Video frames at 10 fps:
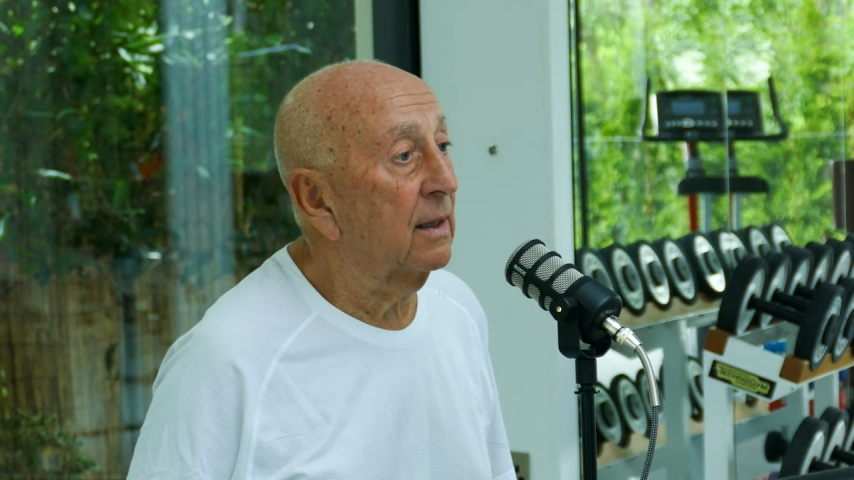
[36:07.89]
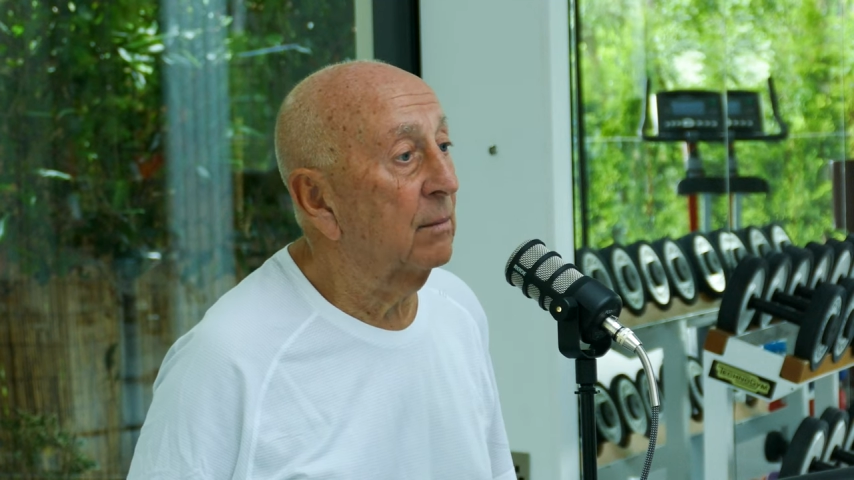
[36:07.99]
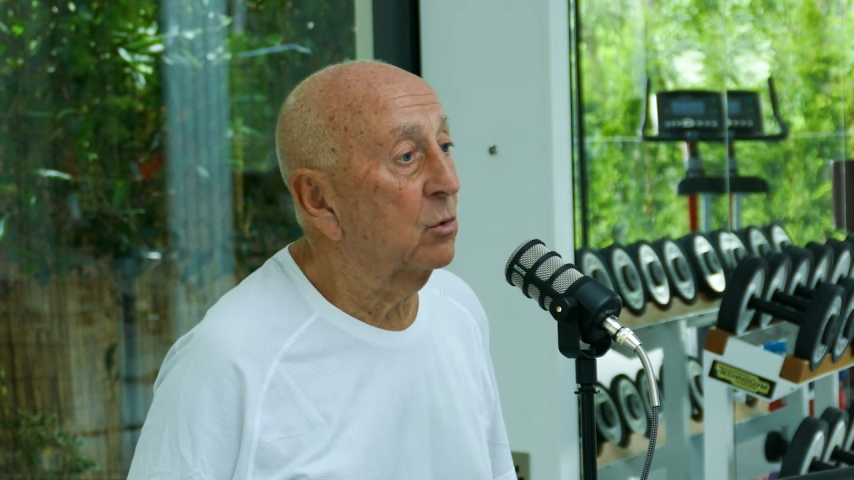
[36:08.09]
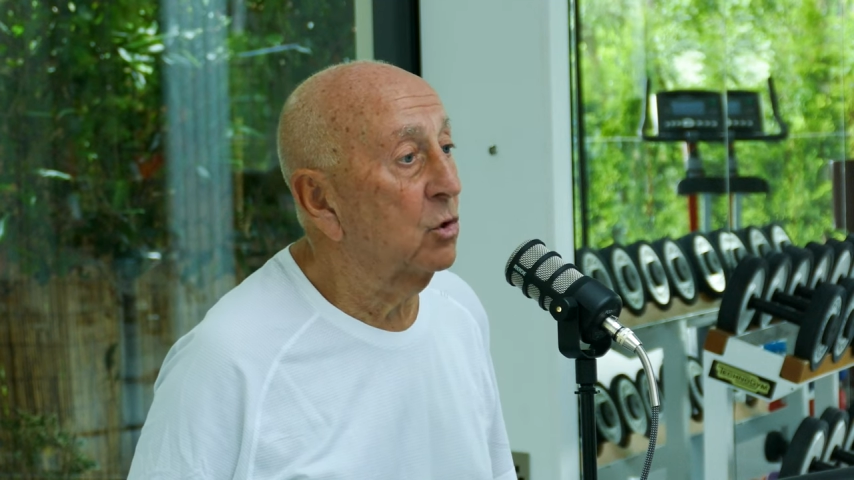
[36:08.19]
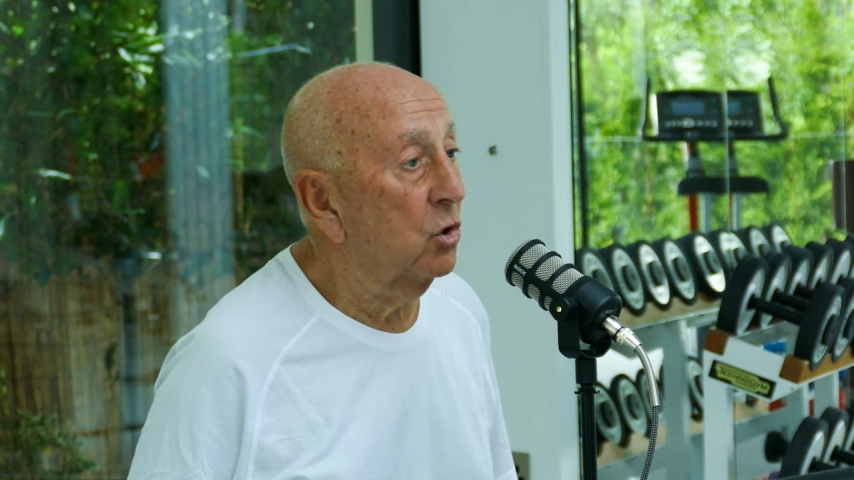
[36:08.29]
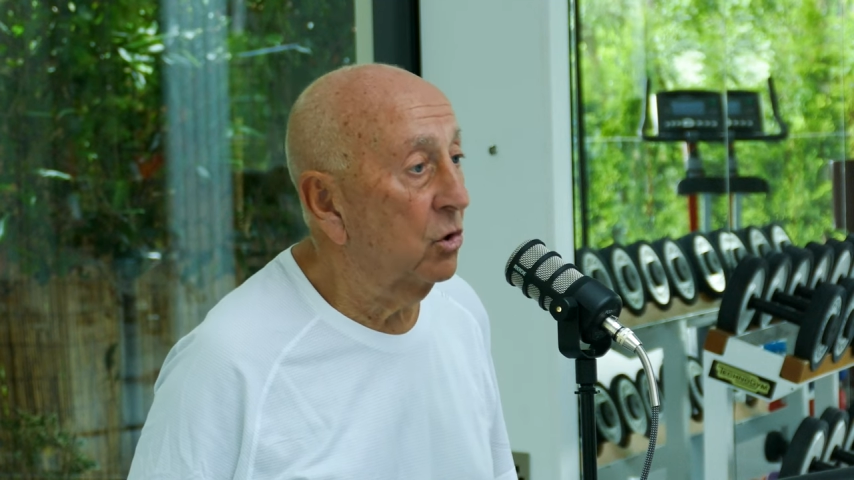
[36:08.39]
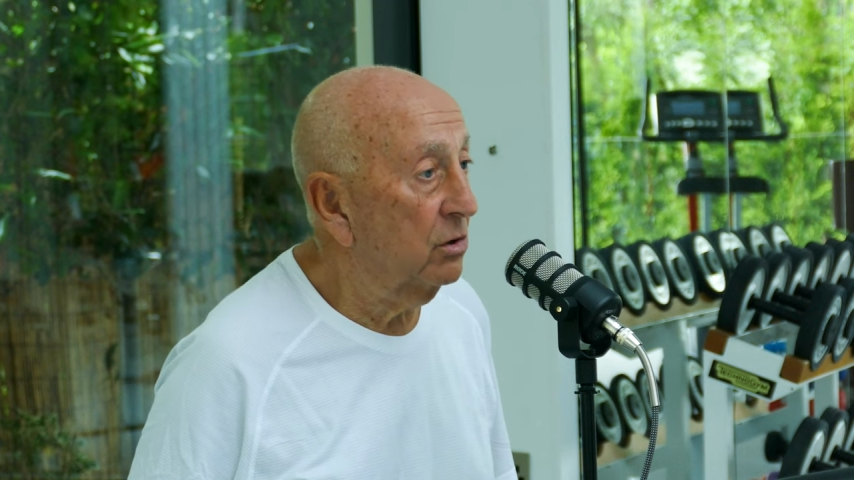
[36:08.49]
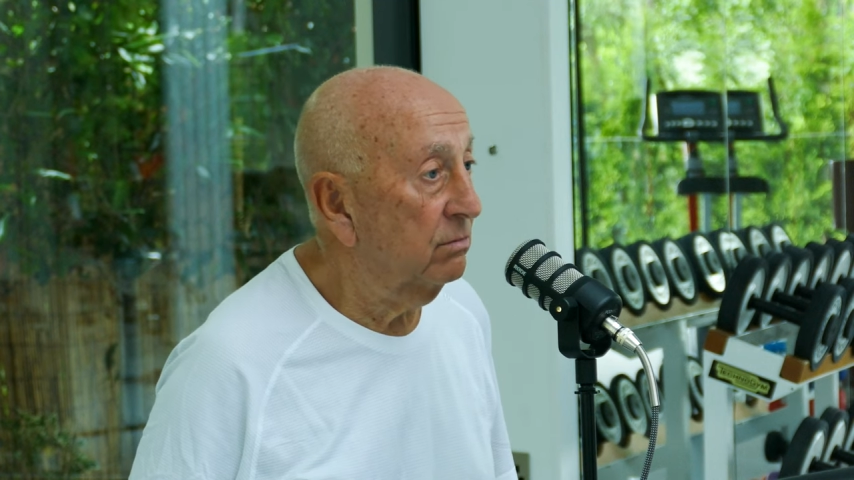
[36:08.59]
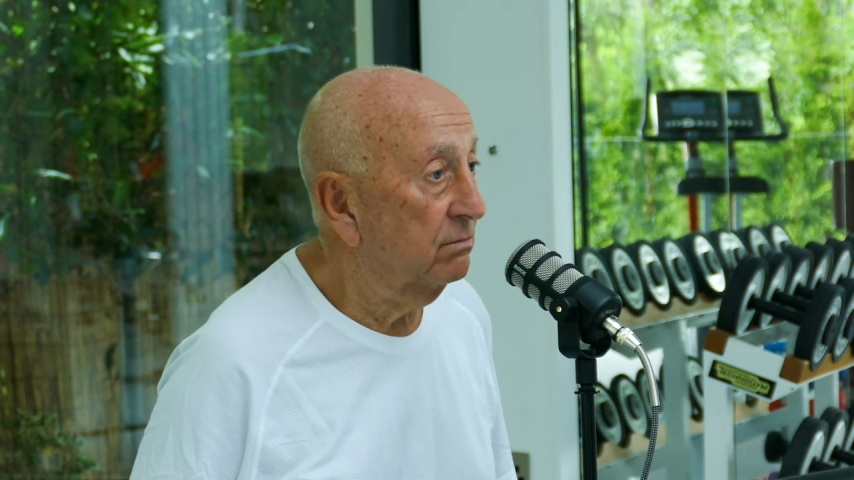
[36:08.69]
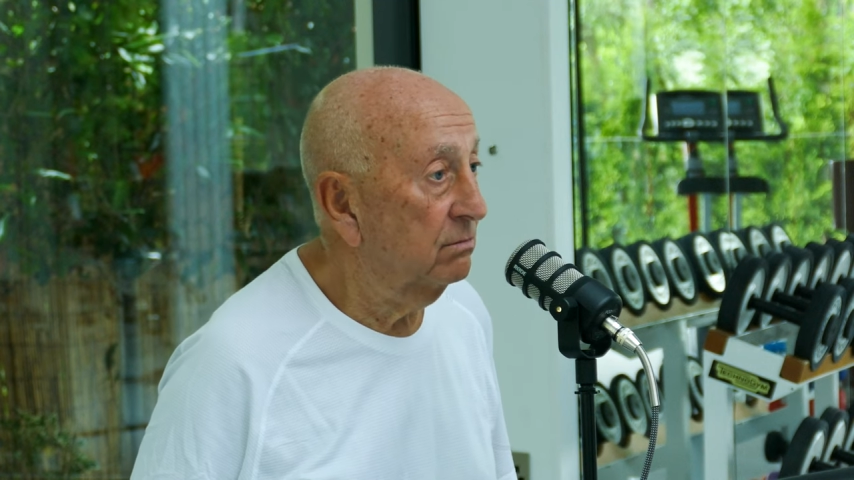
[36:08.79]
I'm
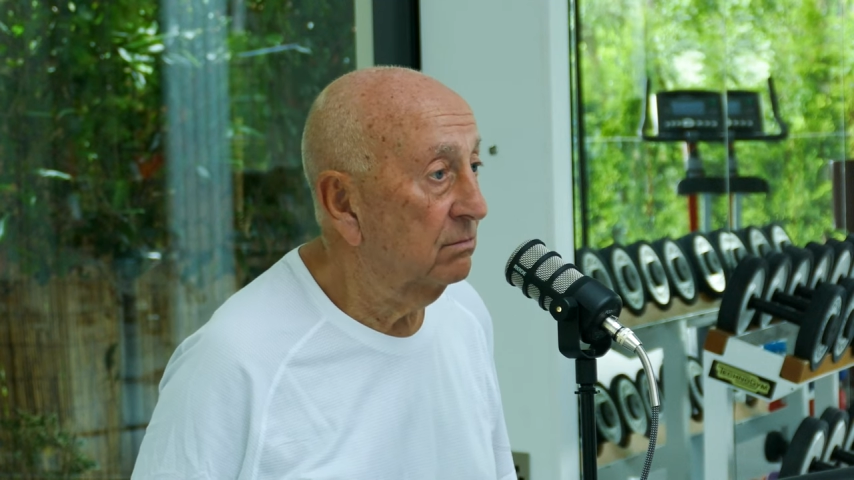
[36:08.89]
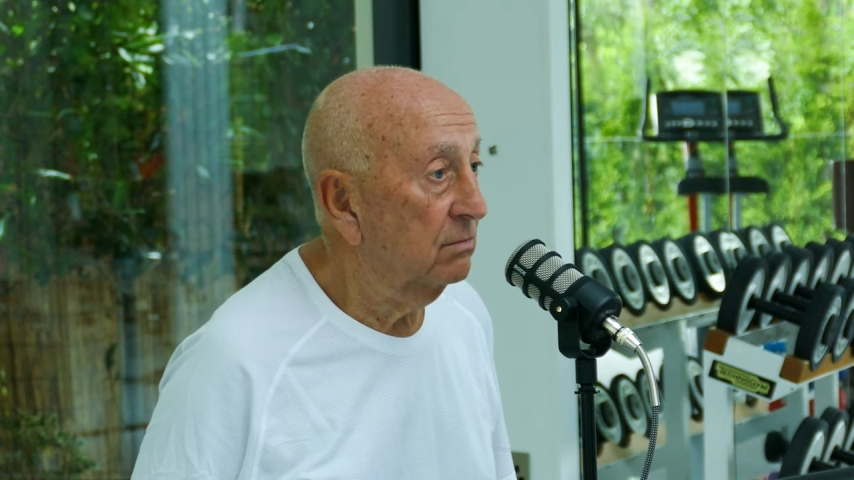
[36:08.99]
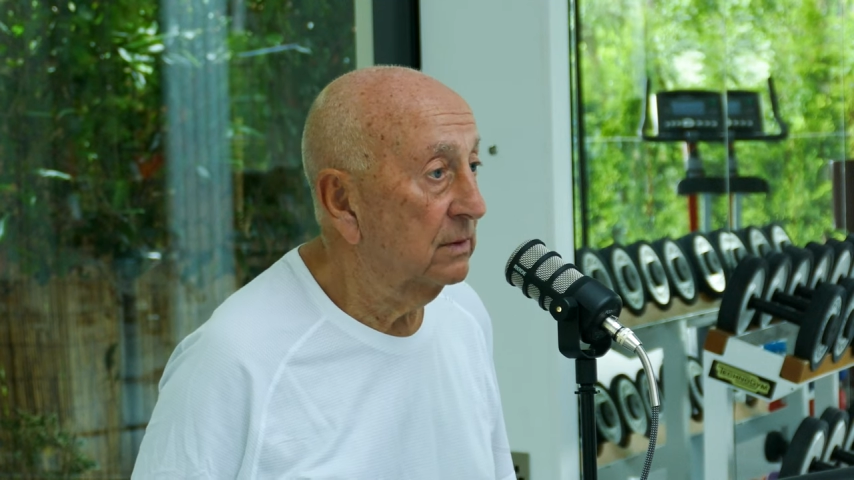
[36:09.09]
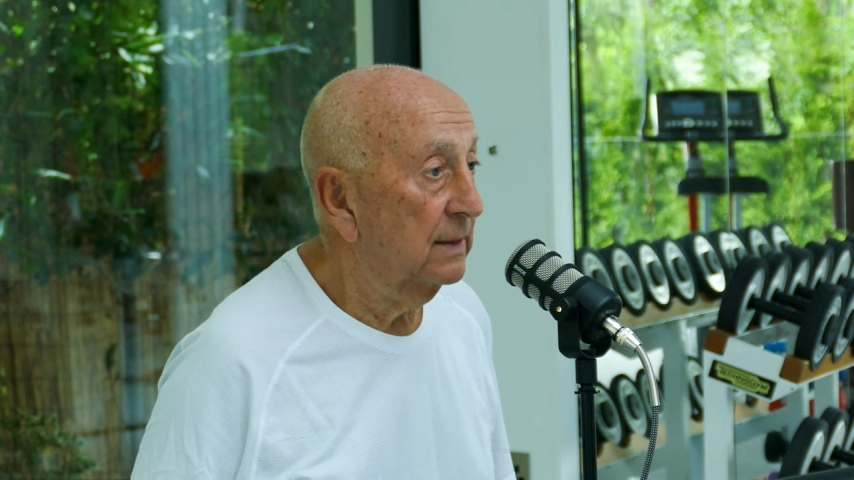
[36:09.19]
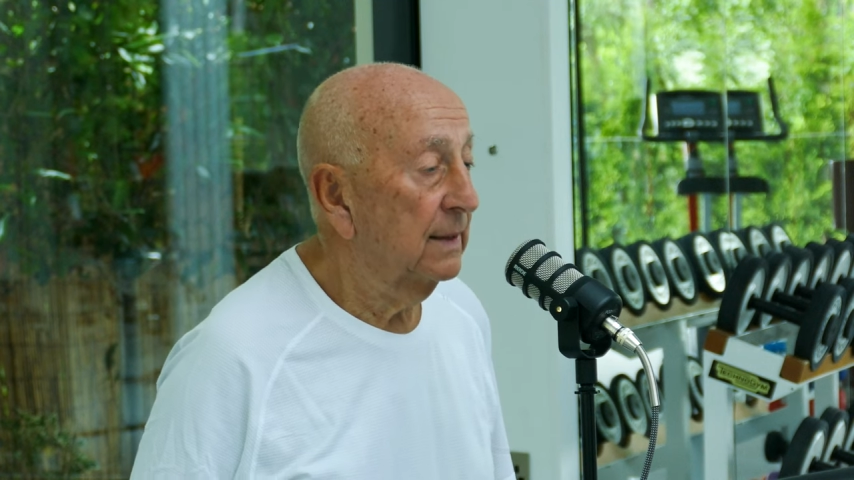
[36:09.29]
good. Yeah.